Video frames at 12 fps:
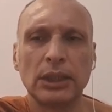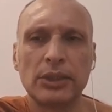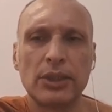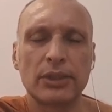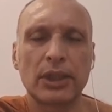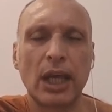
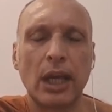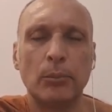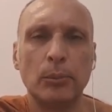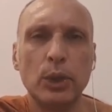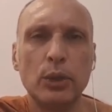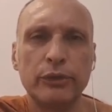just
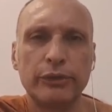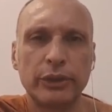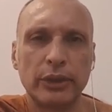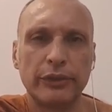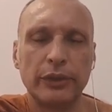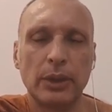can't move
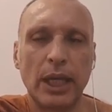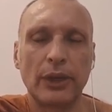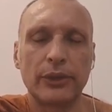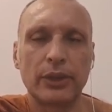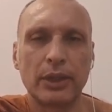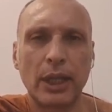for a few
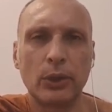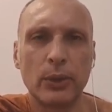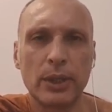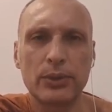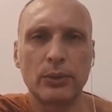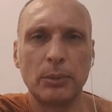hours. And that
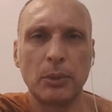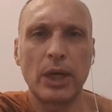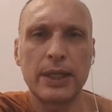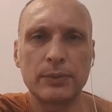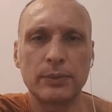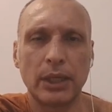always
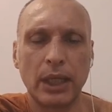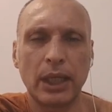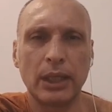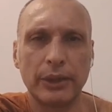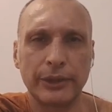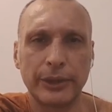reminds me, hey,